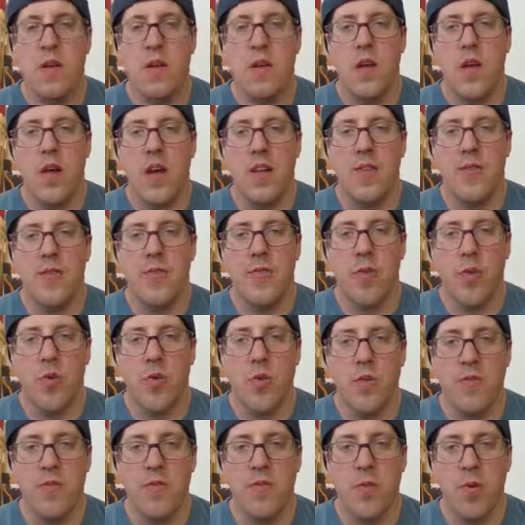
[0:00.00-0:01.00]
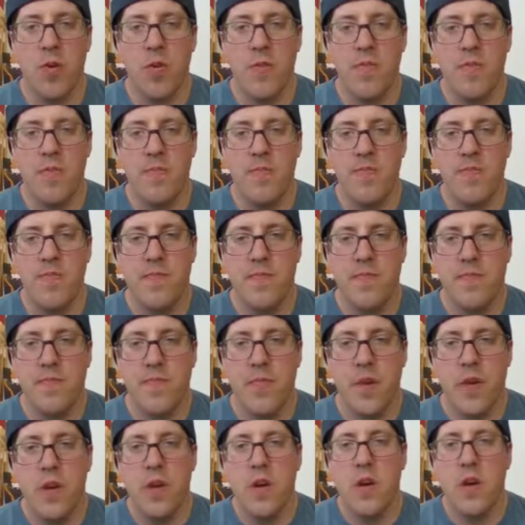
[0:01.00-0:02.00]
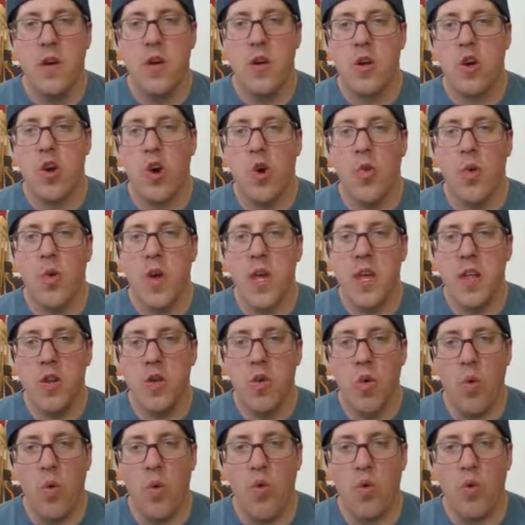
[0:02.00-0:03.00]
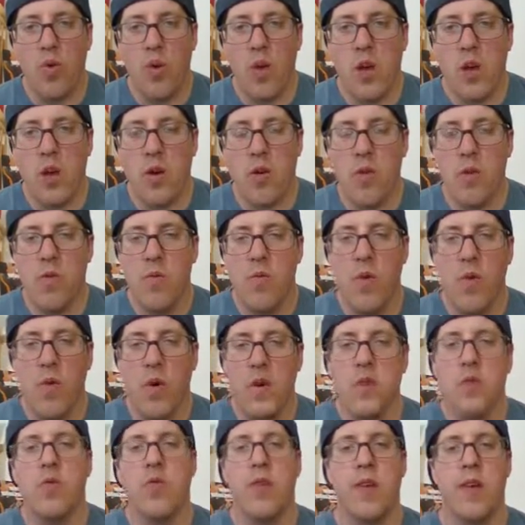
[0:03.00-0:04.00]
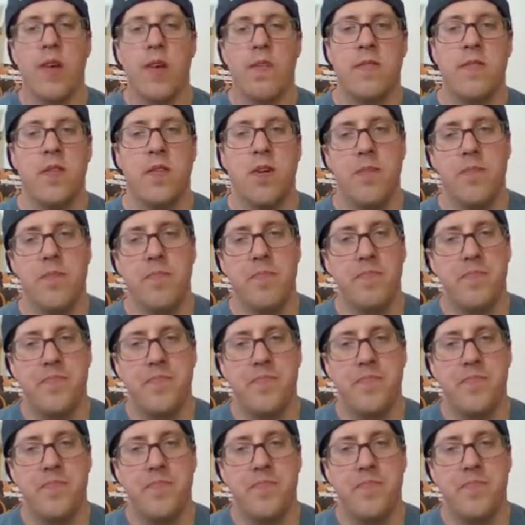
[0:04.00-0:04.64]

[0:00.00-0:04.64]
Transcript: and 4 and 4. Go in order here when you list them.